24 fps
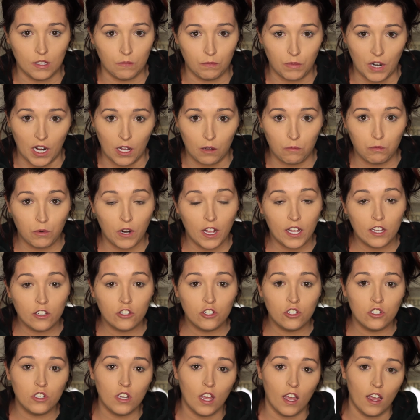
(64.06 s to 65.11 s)
brow
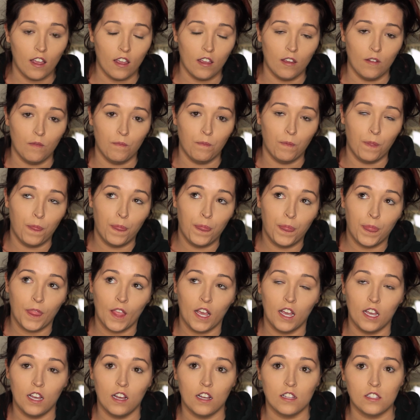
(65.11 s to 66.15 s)
brush.
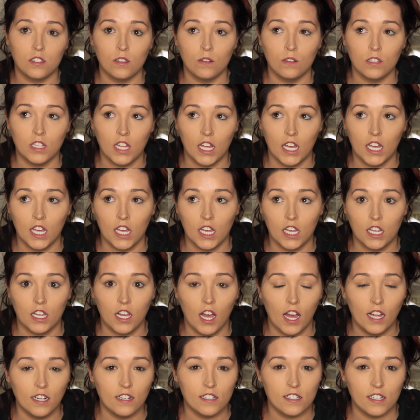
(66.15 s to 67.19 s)
I also like
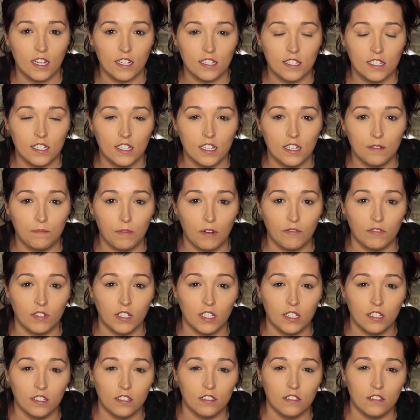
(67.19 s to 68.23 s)
Anastasia Beverly
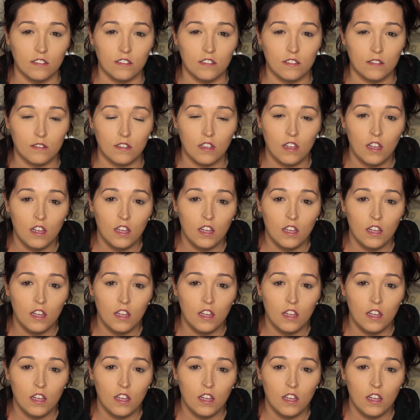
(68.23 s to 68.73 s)
Hills